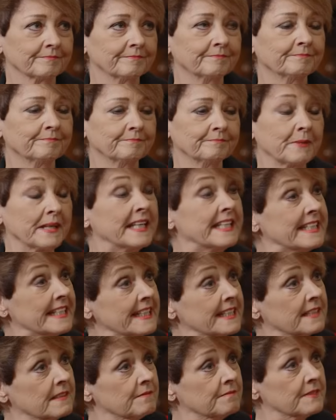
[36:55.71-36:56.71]
But he
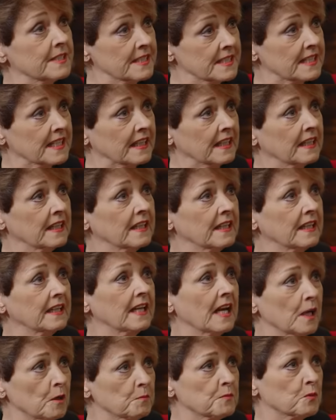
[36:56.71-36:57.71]
did, didn't he? He
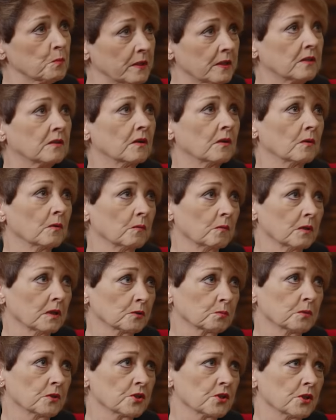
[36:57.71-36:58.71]
helped win
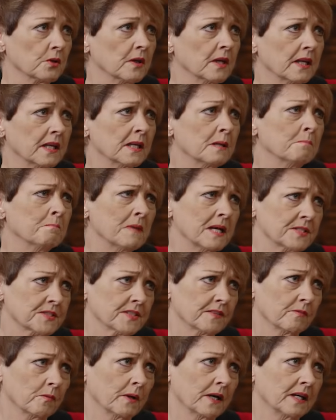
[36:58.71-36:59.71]
World War II in a
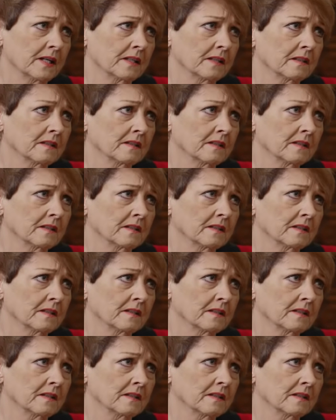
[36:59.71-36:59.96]
massive way.